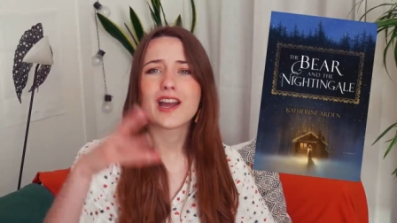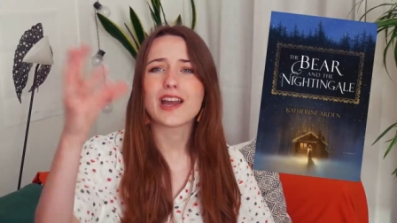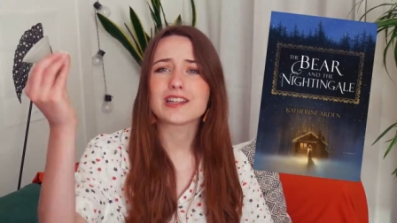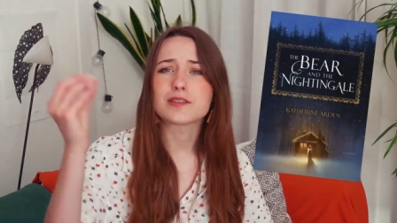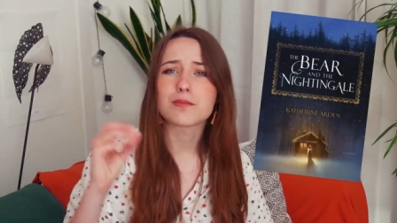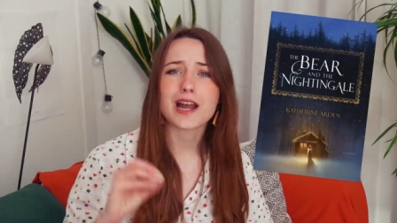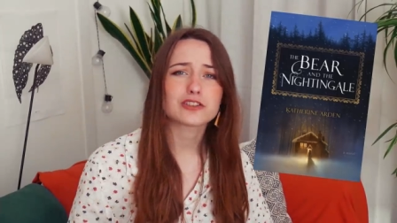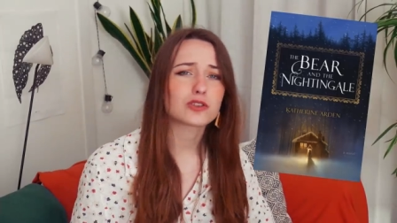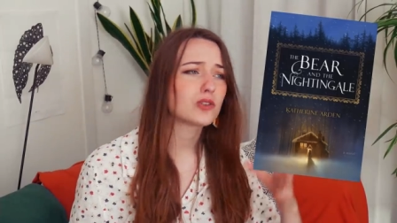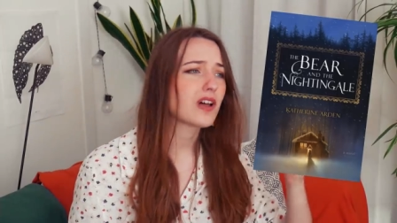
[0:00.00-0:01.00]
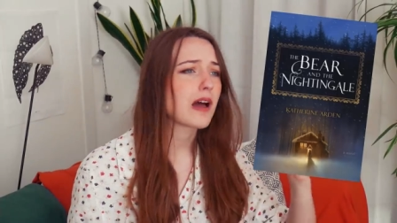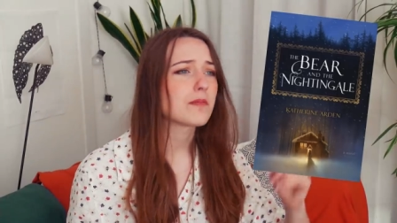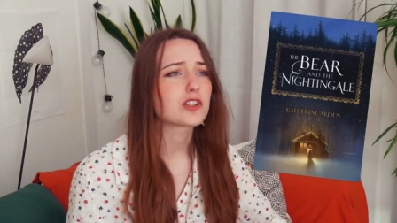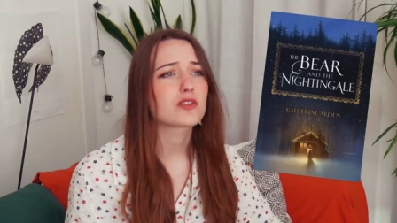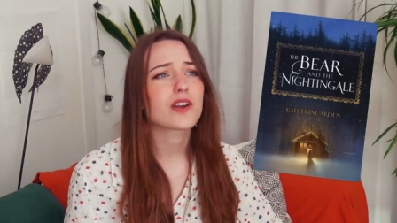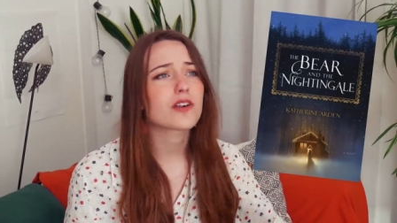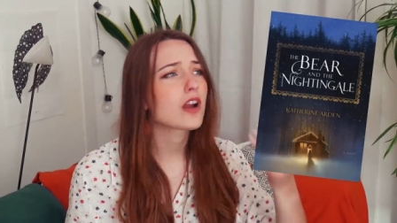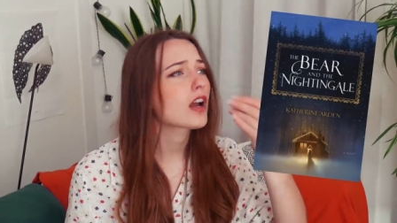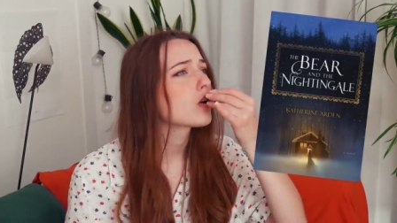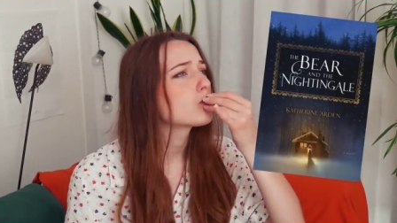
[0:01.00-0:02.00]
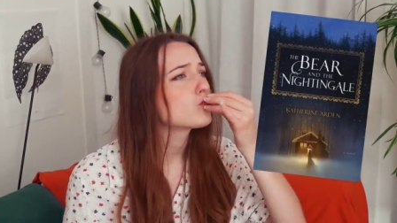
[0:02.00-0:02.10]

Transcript: it's magical, atmospheric,